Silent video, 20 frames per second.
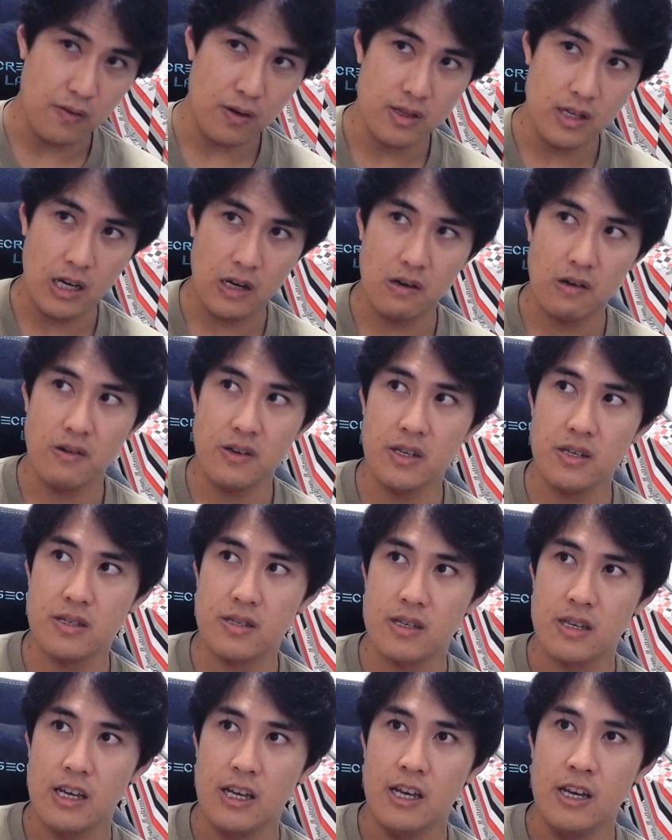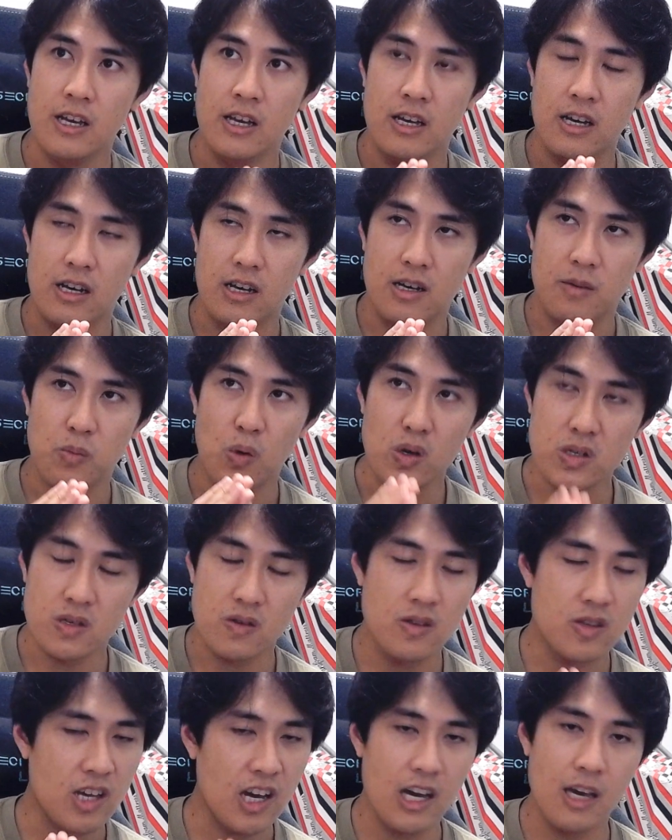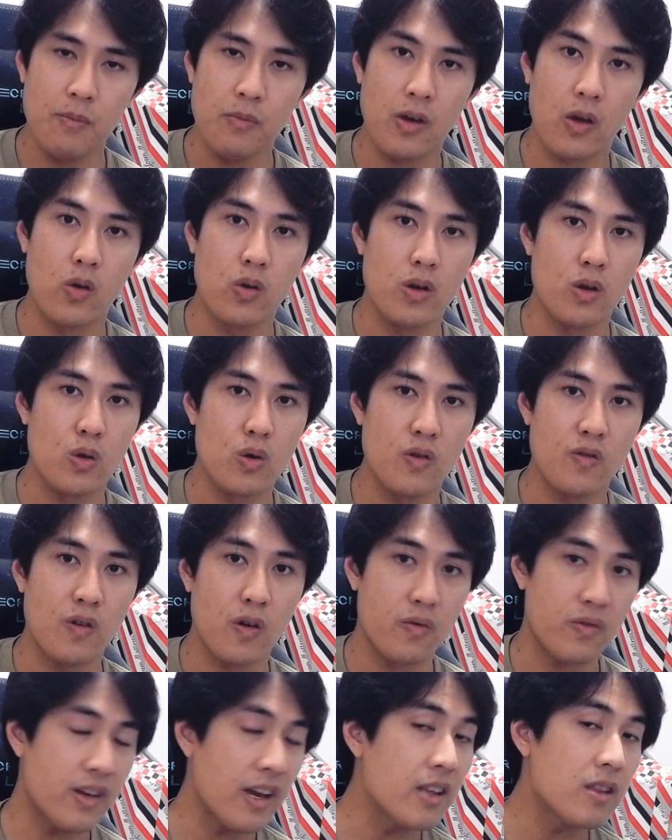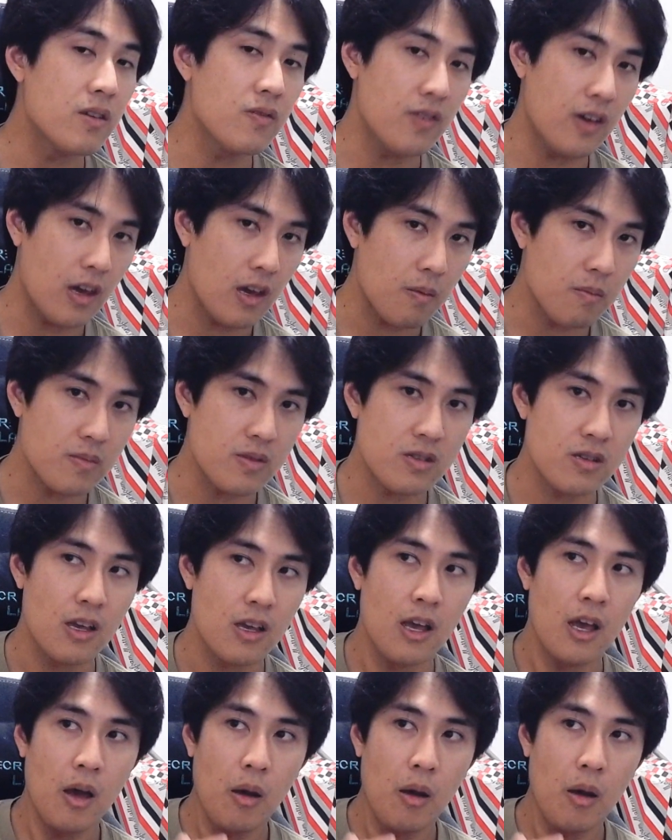For terrorists, most of the time you're going to go for reactive aims.